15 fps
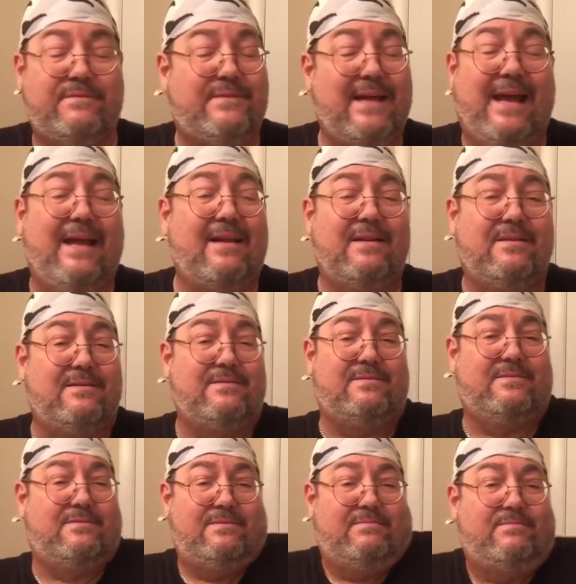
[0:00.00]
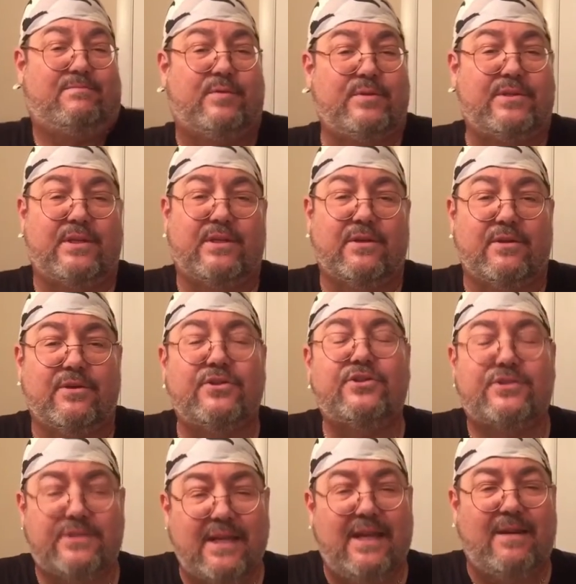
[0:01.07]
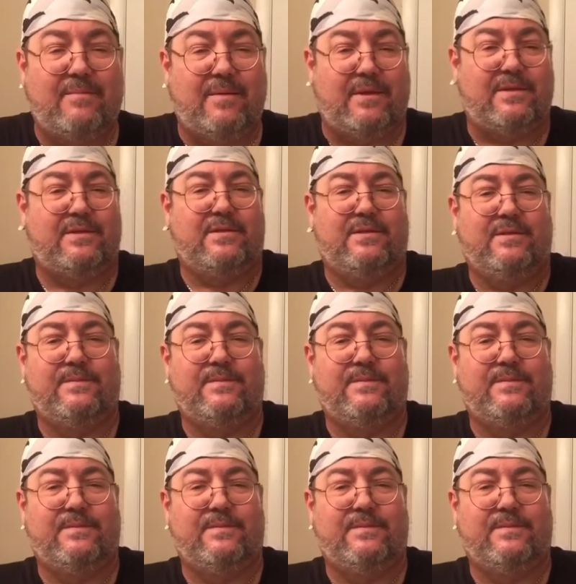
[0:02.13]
that particular statement,